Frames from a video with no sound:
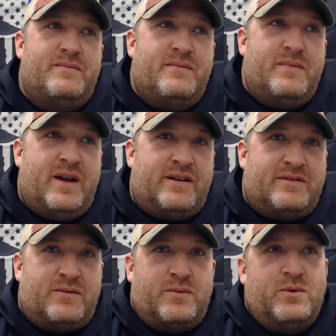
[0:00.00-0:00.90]
it is
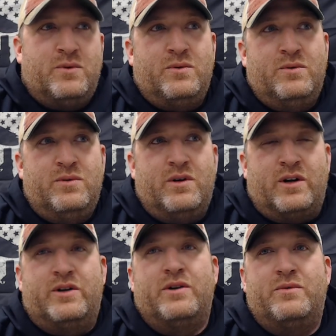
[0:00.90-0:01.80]
a
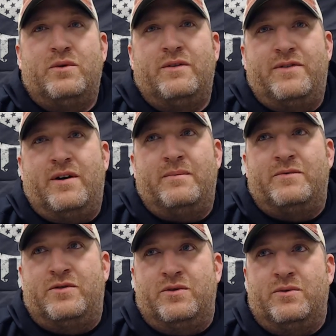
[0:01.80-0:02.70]
good rule of thumb
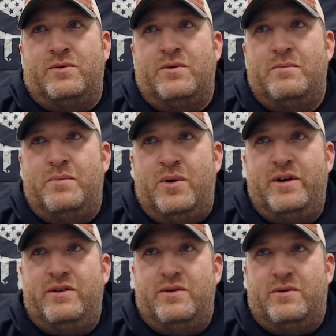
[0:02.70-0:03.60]
to
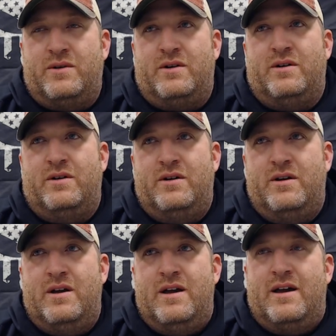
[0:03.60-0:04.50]
put your
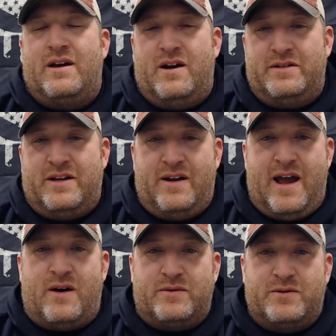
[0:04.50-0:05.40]
content
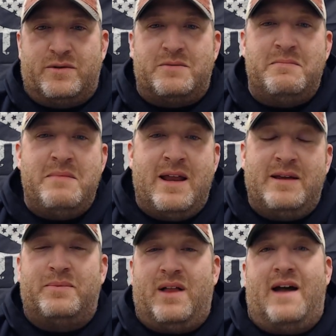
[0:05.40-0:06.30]
out to as many
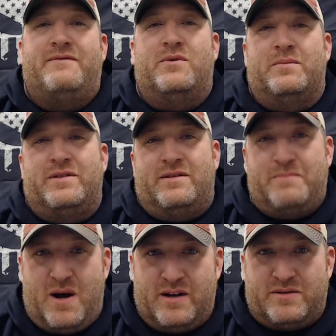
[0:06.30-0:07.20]
platforms as
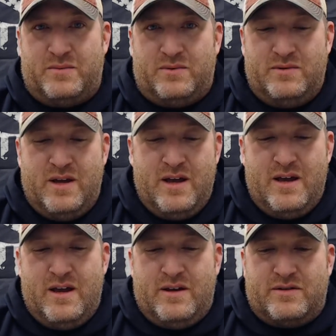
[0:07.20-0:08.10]
possible.
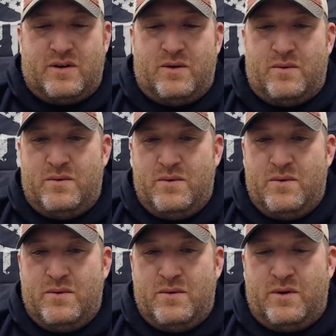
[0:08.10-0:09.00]
So,
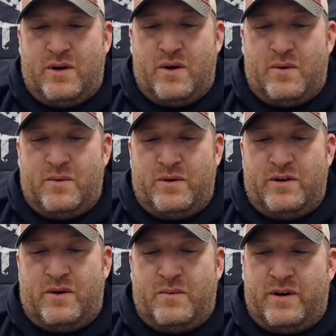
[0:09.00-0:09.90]
you
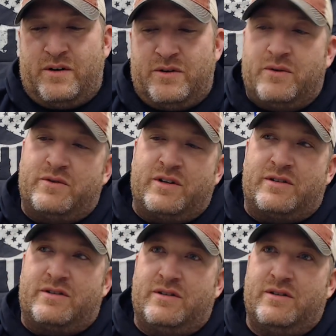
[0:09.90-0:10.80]
don't want to do
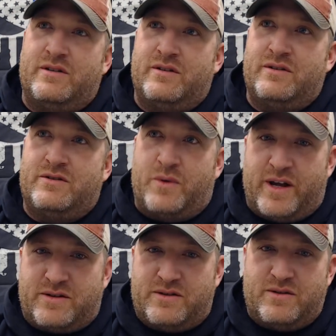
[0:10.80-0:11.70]
just
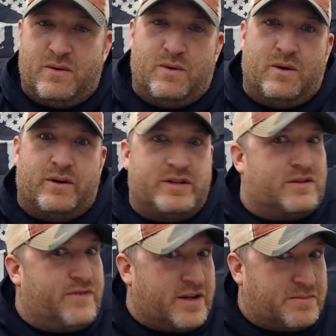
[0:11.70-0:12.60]
Twitch or
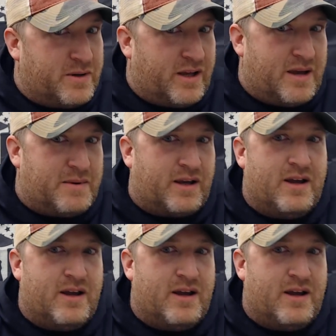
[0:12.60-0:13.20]
just Facebook gaming.